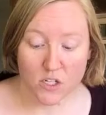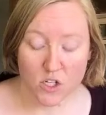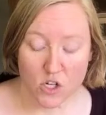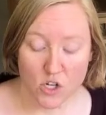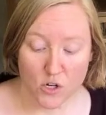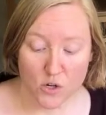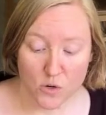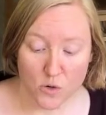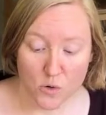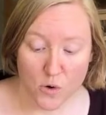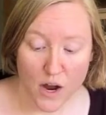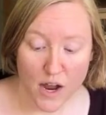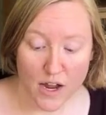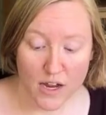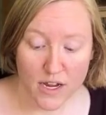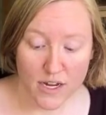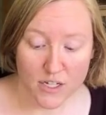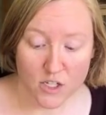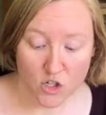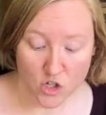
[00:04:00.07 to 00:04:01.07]
to
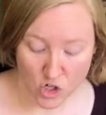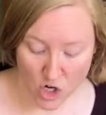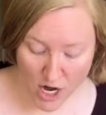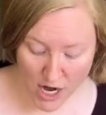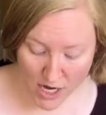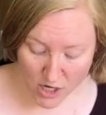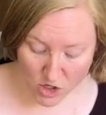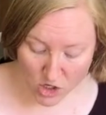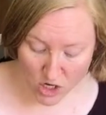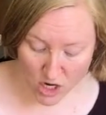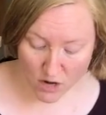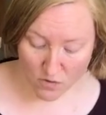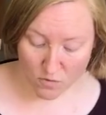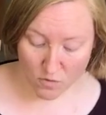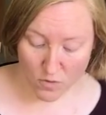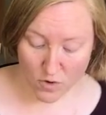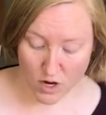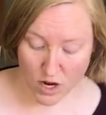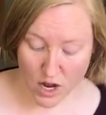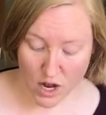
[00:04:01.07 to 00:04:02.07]
exchange a
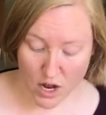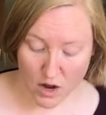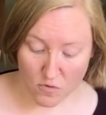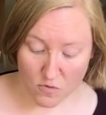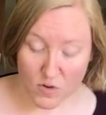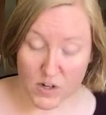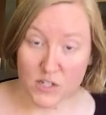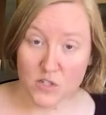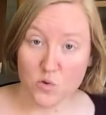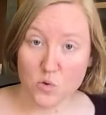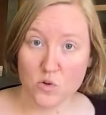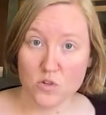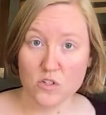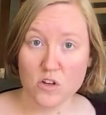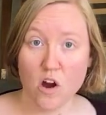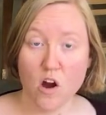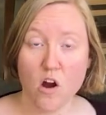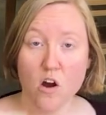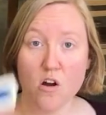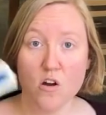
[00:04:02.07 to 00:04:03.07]
resource
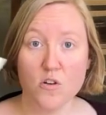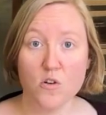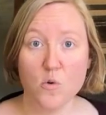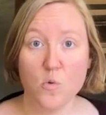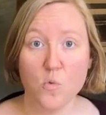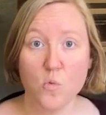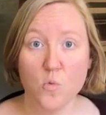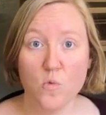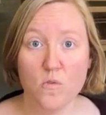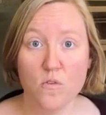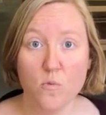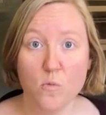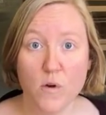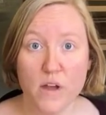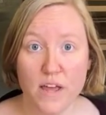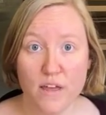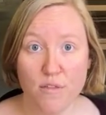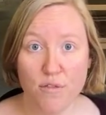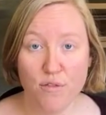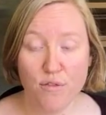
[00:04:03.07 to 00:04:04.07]
card
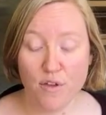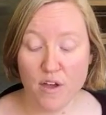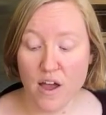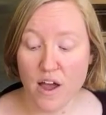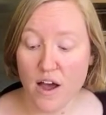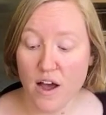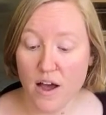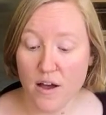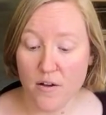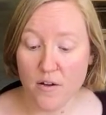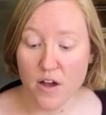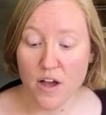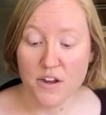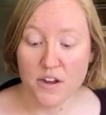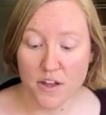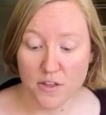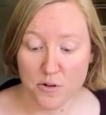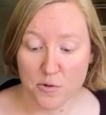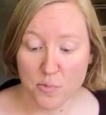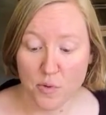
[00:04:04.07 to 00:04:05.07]
with
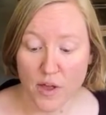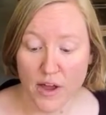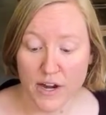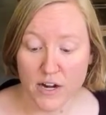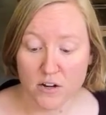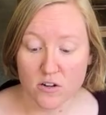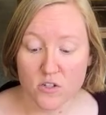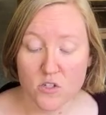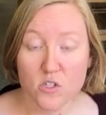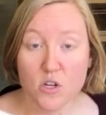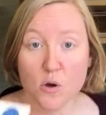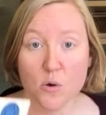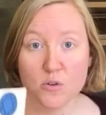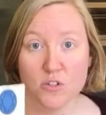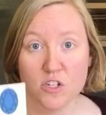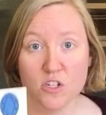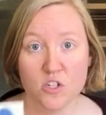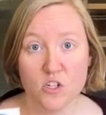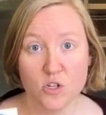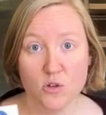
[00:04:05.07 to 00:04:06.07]
another player. So
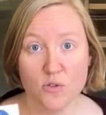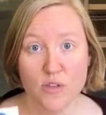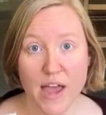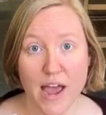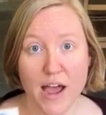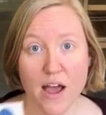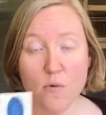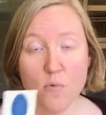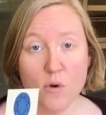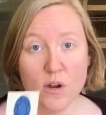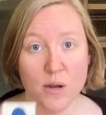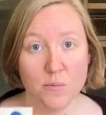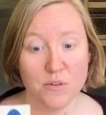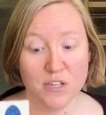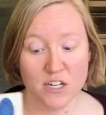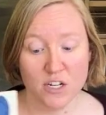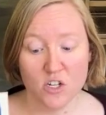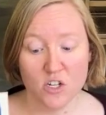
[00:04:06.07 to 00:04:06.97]
to do that, what I'm going to